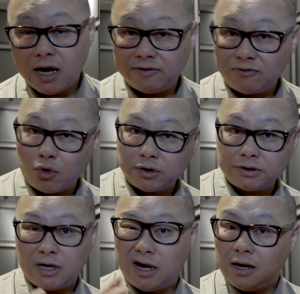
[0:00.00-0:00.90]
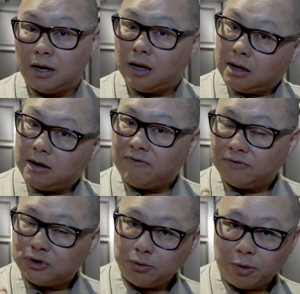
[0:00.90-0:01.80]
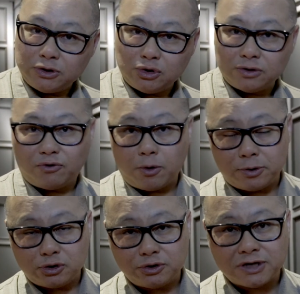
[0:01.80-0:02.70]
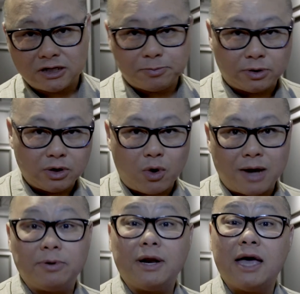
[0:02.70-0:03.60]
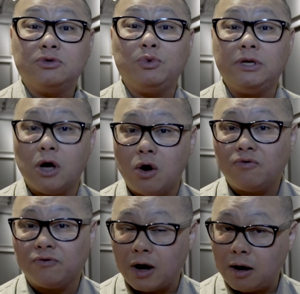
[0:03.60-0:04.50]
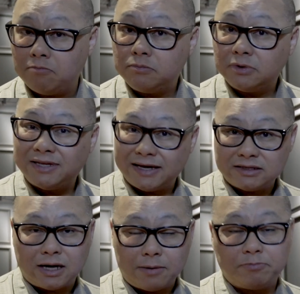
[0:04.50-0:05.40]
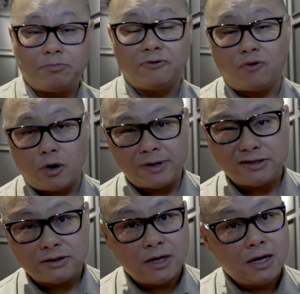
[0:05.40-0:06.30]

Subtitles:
And of course, 2.2 to 4.2 sounds pretty wide, but as we know from desktop performance,